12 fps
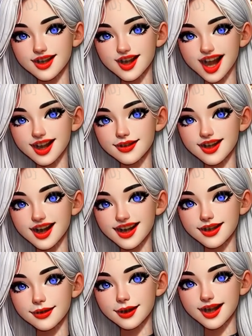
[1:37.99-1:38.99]
Jennifer,
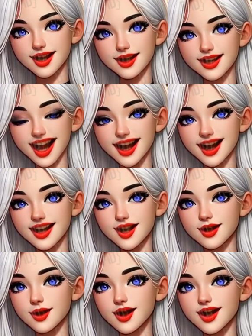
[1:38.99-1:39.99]
could you take us through